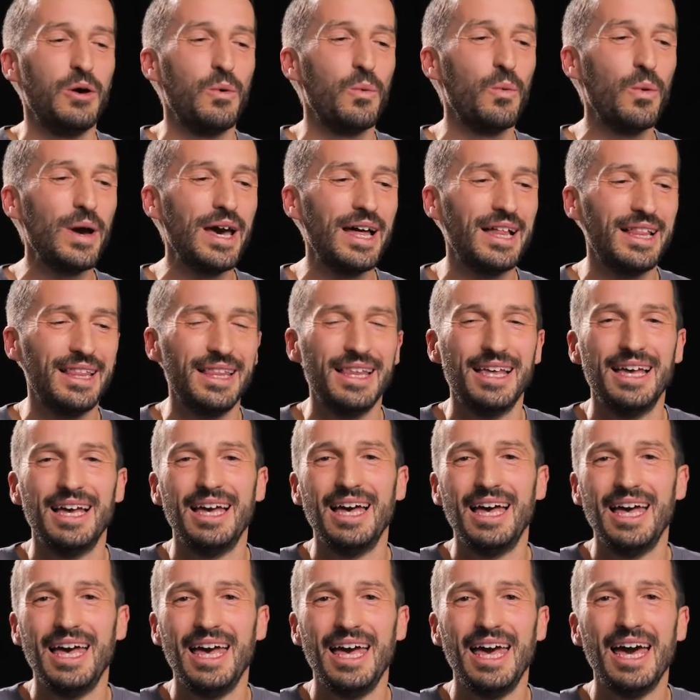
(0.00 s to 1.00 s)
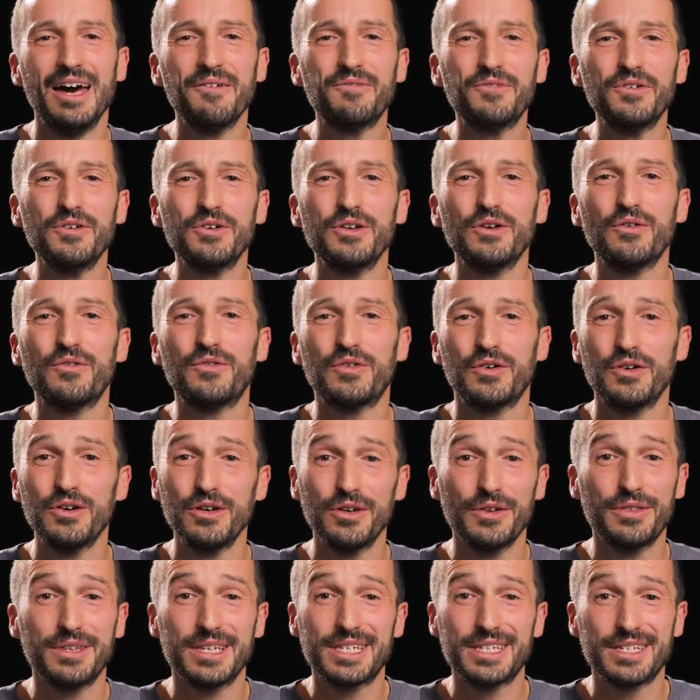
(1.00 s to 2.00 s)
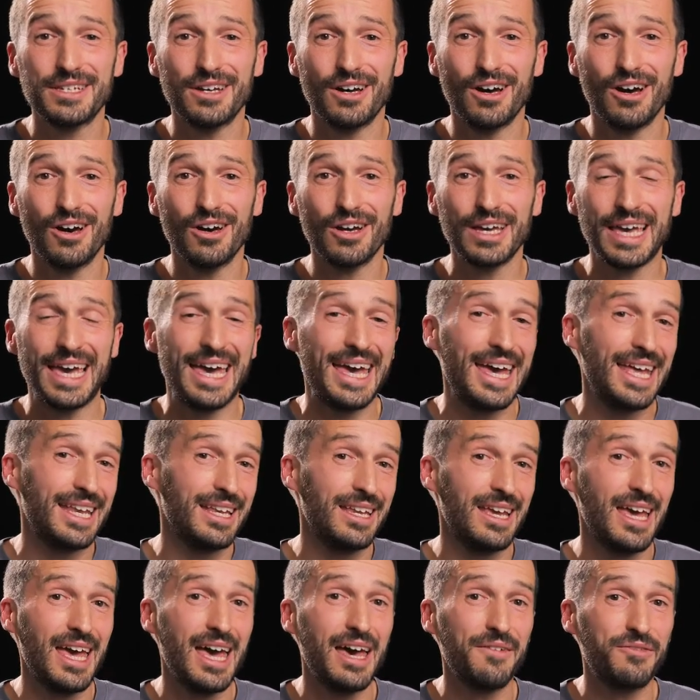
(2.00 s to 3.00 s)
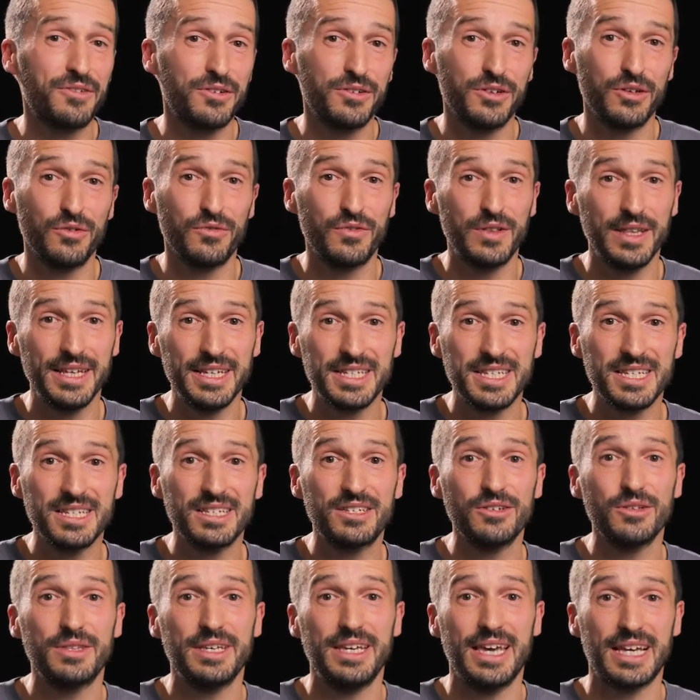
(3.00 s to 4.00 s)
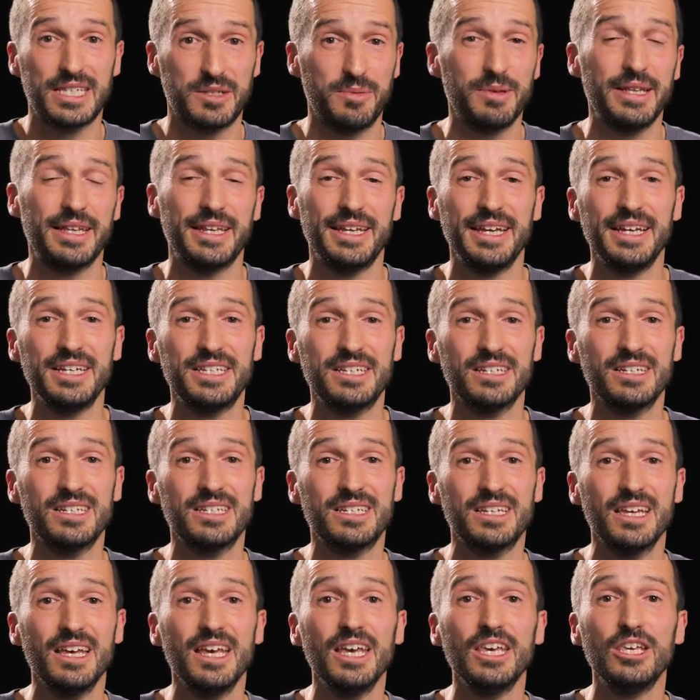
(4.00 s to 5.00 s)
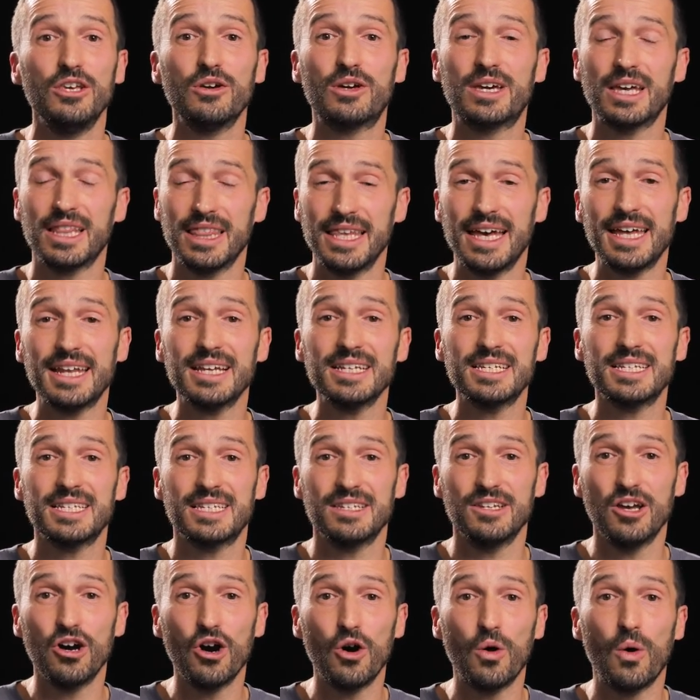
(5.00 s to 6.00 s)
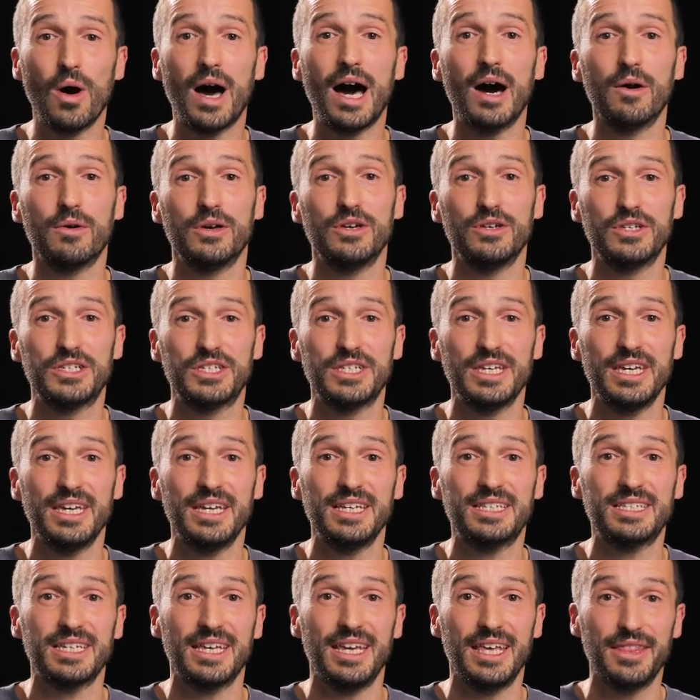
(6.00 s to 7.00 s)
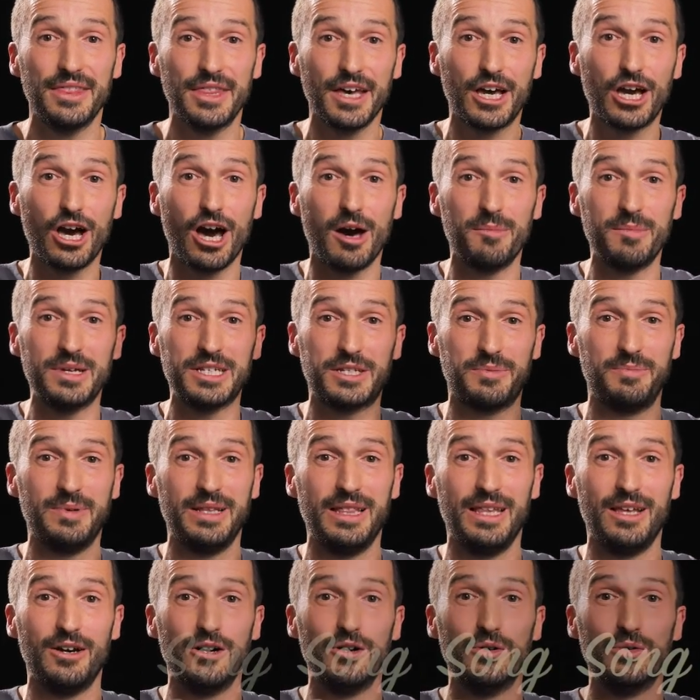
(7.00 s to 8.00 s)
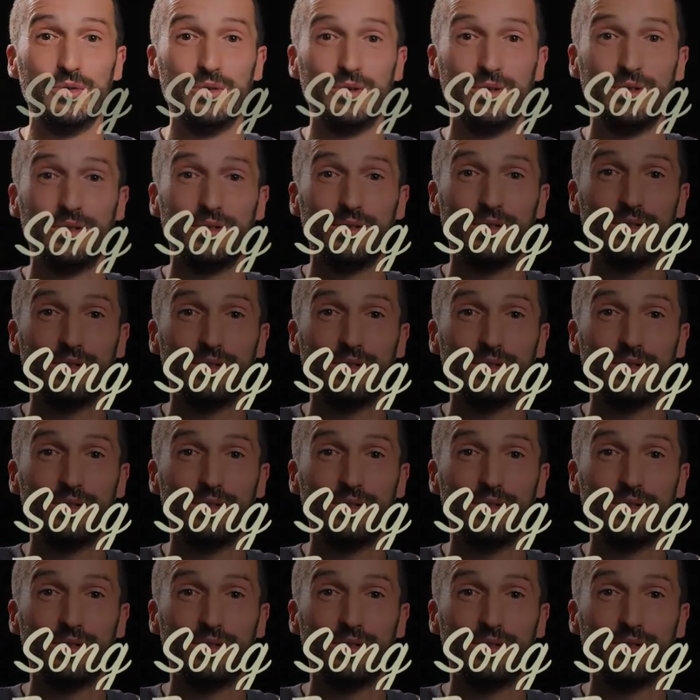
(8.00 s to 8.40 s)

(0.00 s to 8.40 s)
Well, after you've heard the song and after you've listened to the explanations, you can let us know how you see it in the comments below.